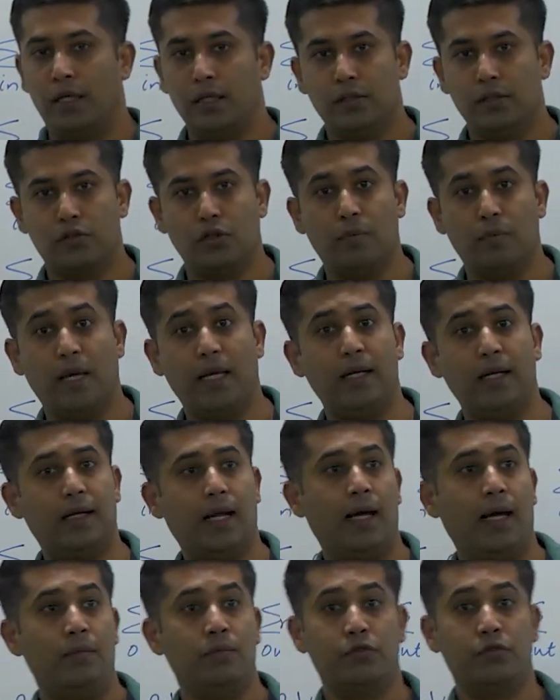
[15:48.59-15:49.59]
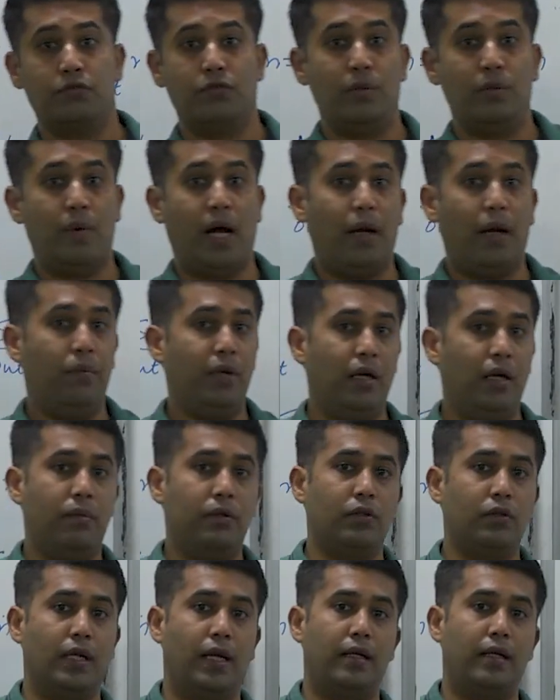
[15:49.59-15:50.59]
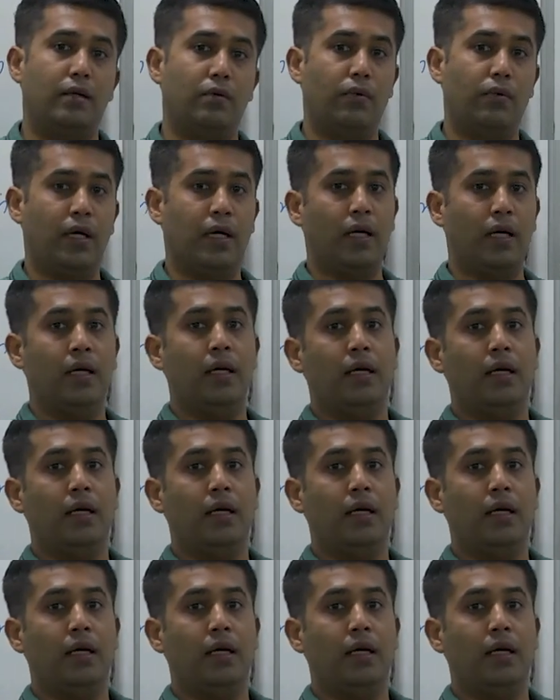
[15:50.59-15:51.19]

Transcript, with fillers: So many times we might be able to get away